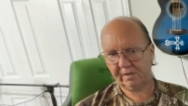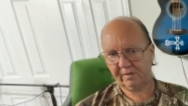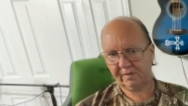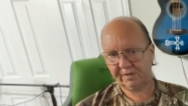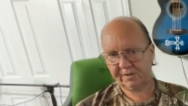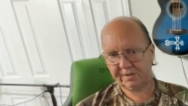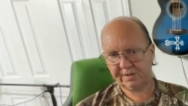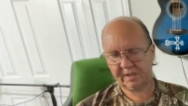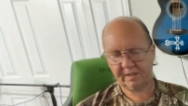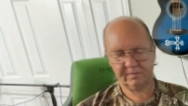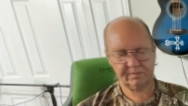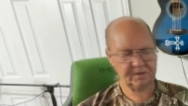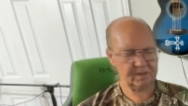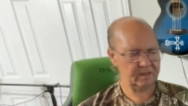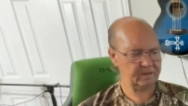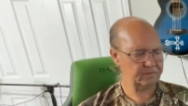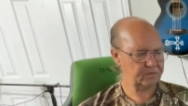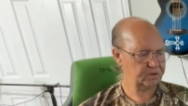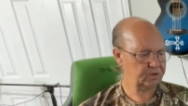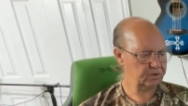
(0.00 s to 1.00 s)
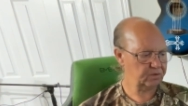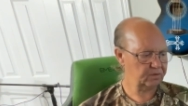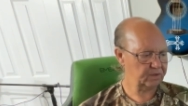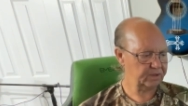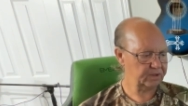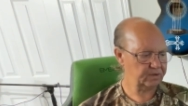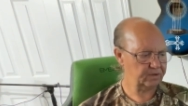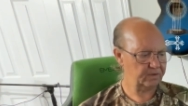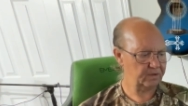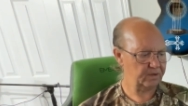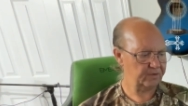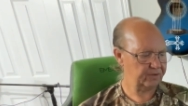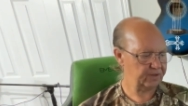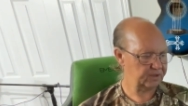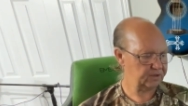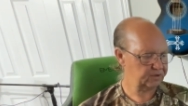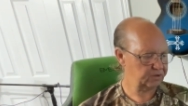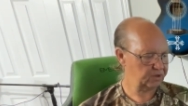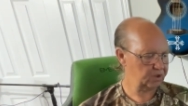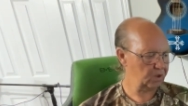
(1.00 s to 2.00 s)
at the same time too, let you know how
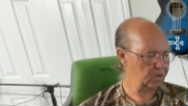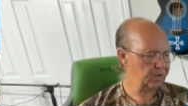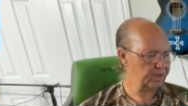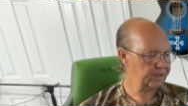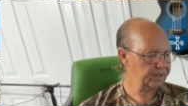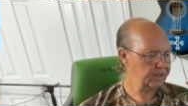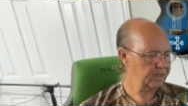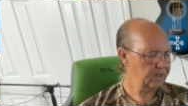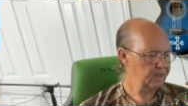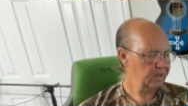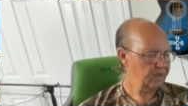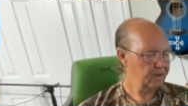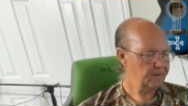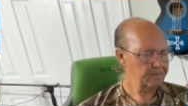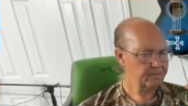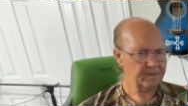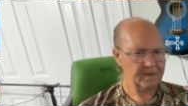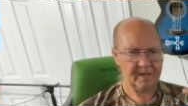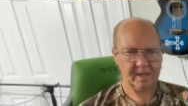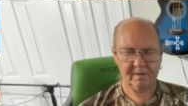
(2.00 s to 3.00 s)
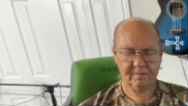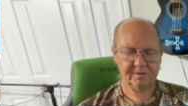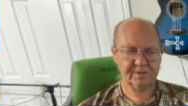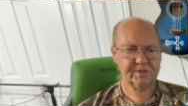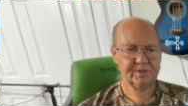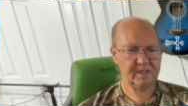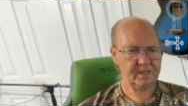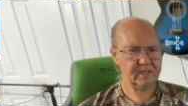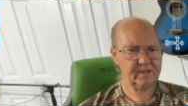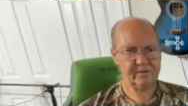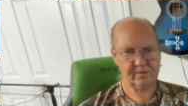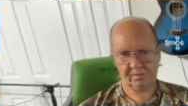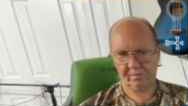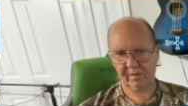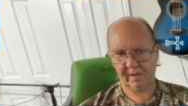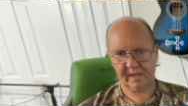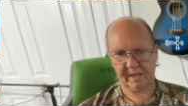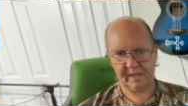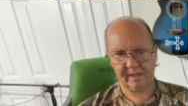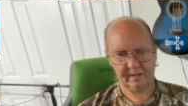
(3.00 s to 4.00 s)
things are going. But I would say either
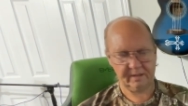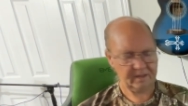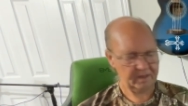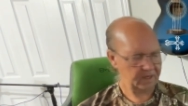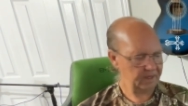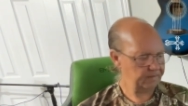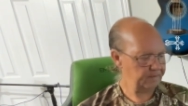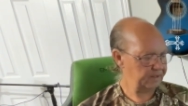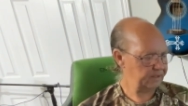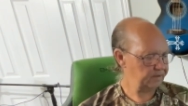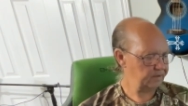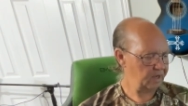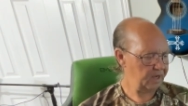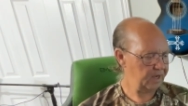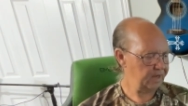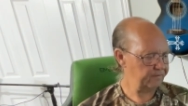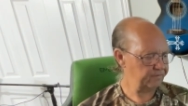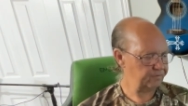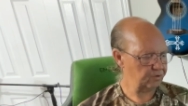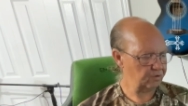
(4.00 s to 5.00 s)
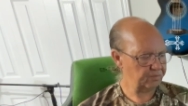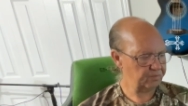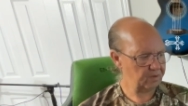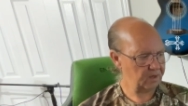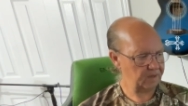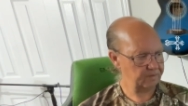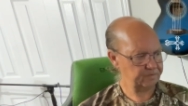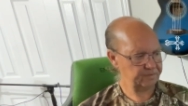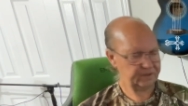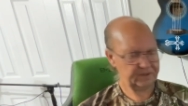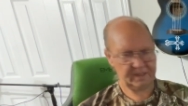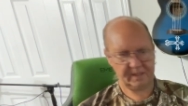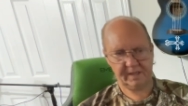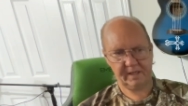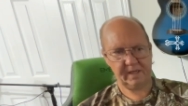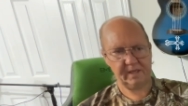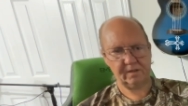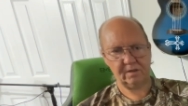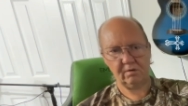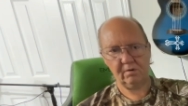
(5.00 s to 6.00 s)
way, I mean, I have no problem saying,
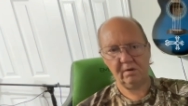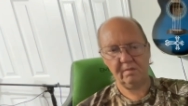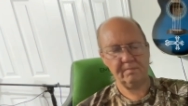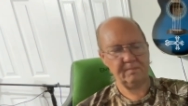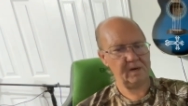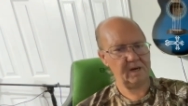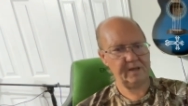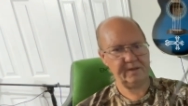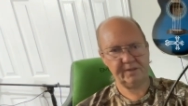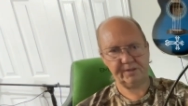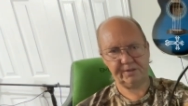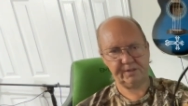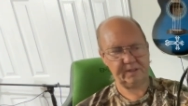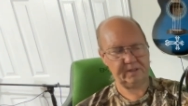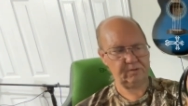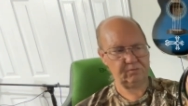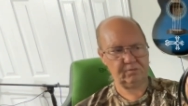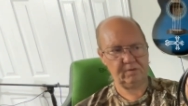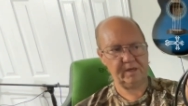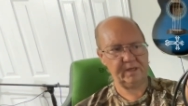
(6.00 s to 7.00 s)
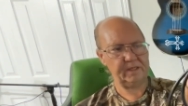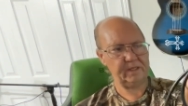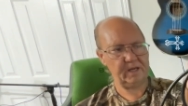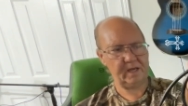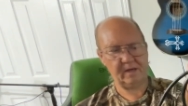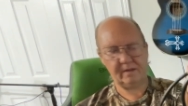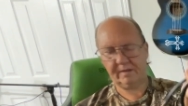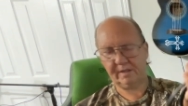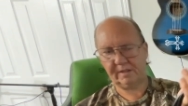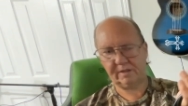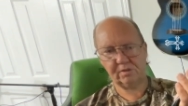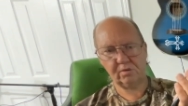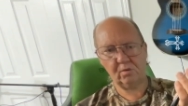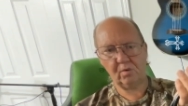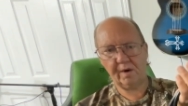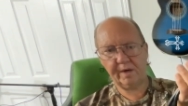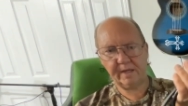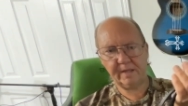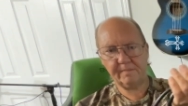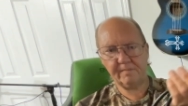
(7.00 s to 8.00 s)
hey, go out and buy this like right now, like
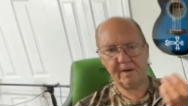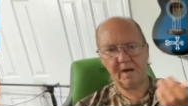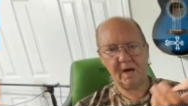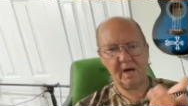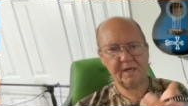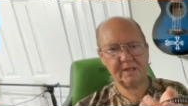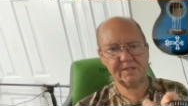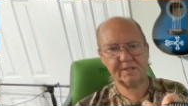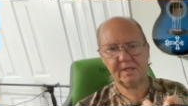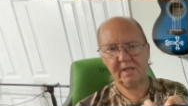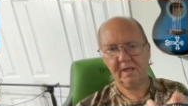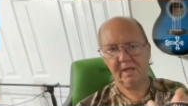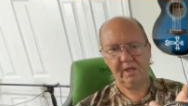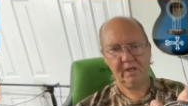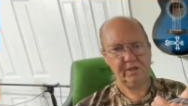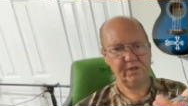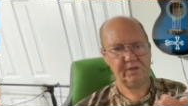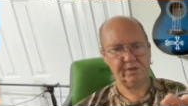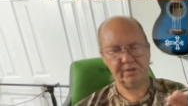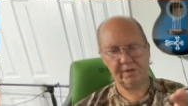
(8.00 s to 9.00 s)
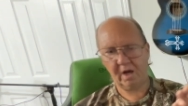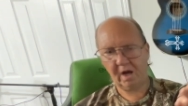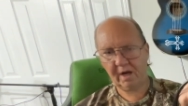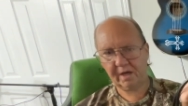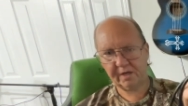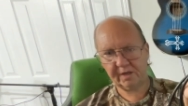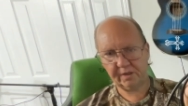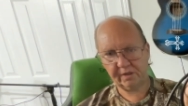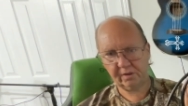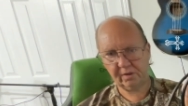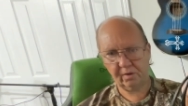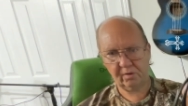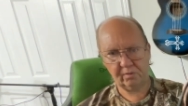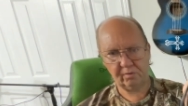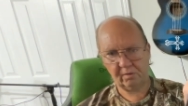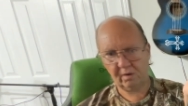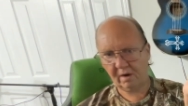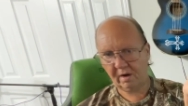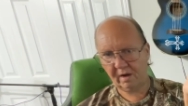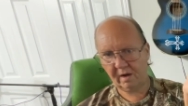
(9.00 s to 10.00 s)
20 bucks. You're not going to go
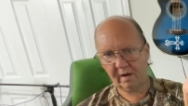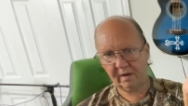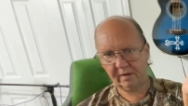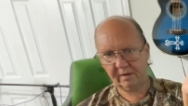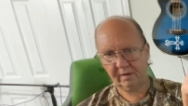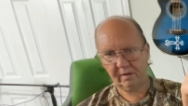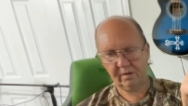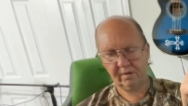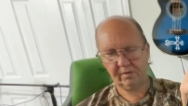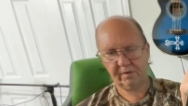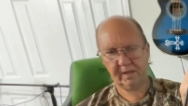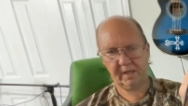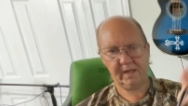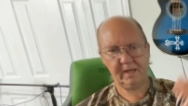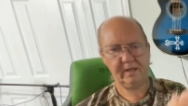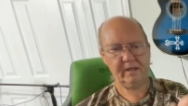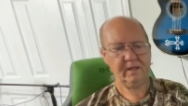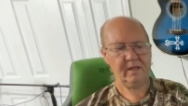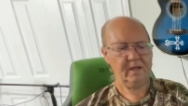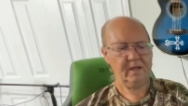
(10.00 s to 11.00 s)
wrong, okay?